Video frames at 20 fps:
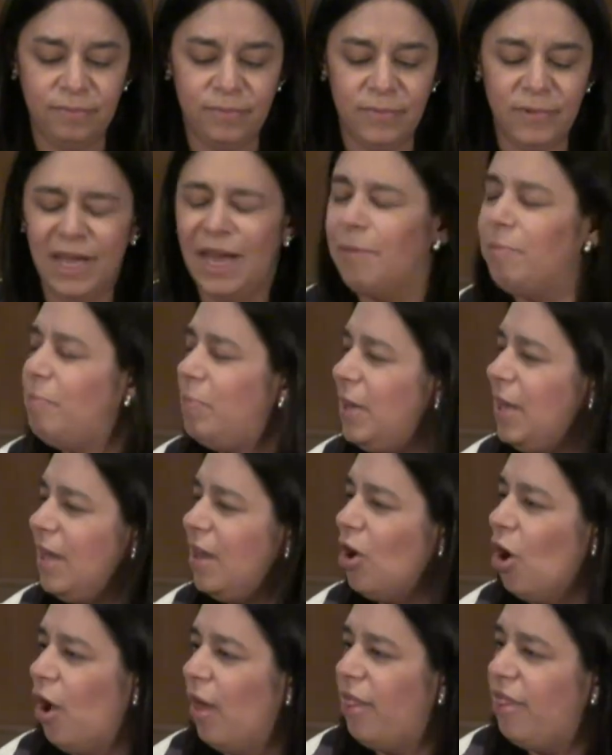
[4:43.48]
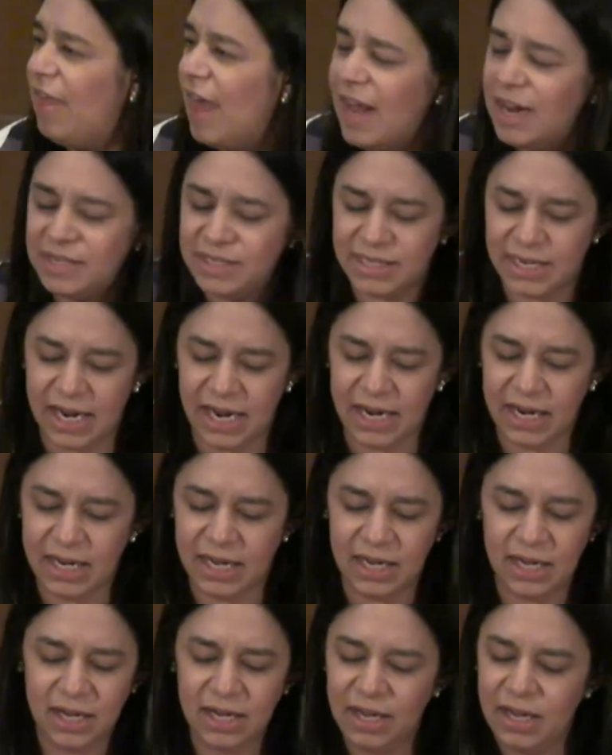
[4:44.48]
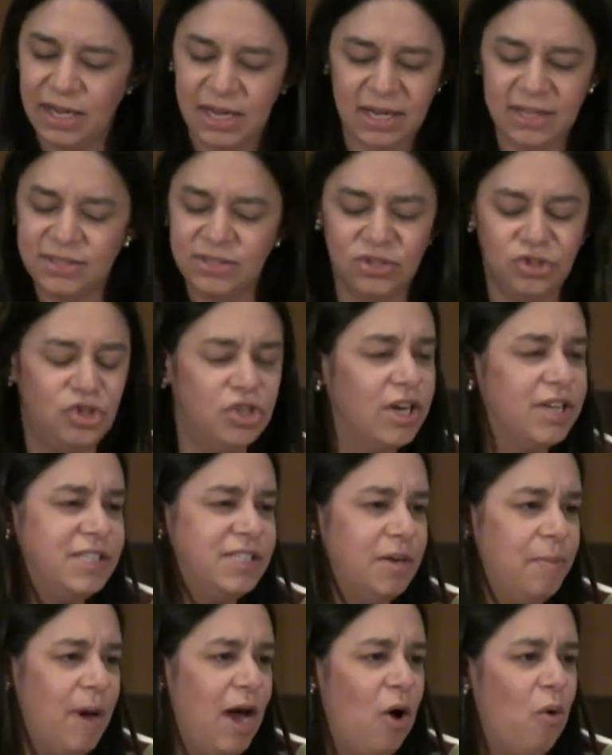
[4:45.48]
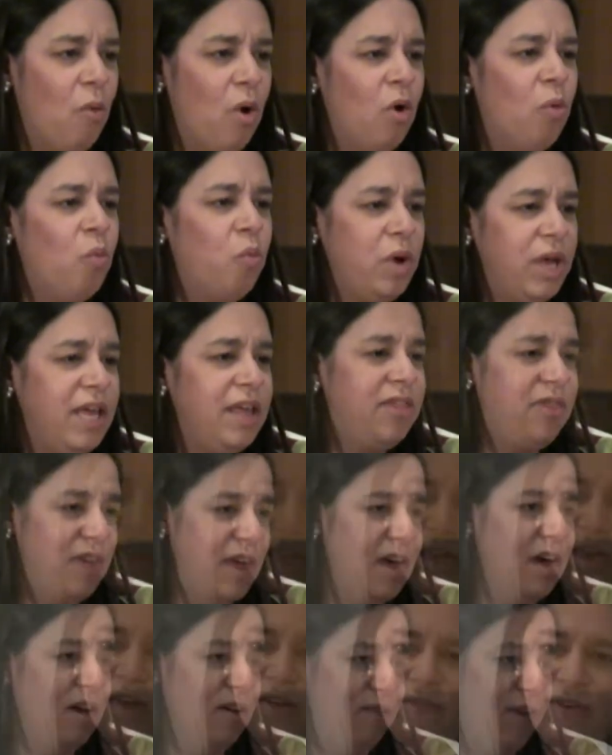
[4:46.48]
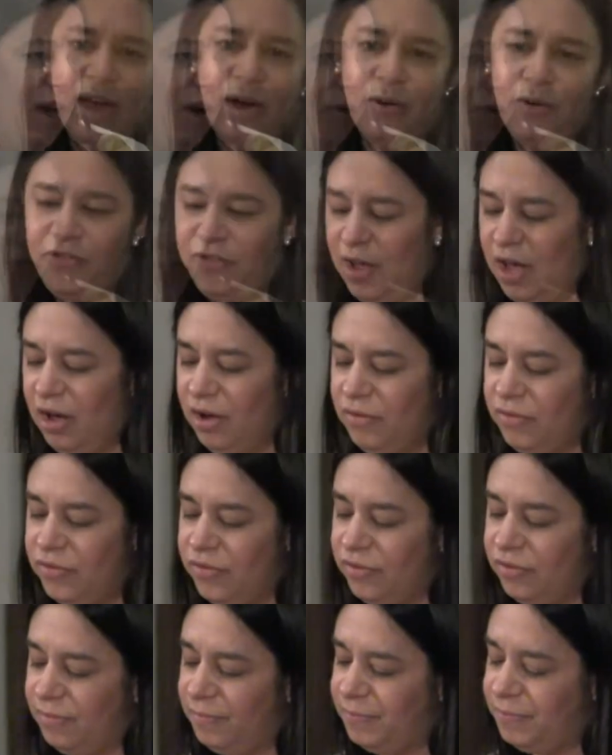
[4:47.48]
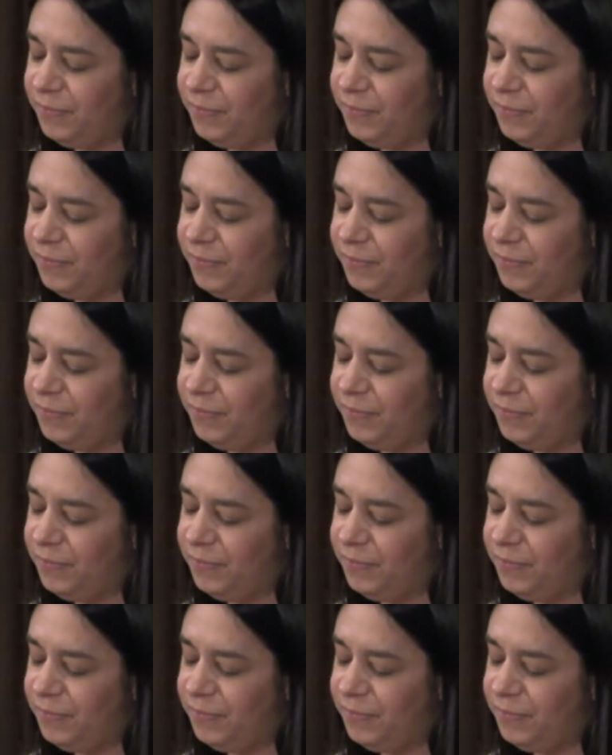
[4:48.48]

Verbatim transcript: Yet being authentic isn't just about what we think of ourselves.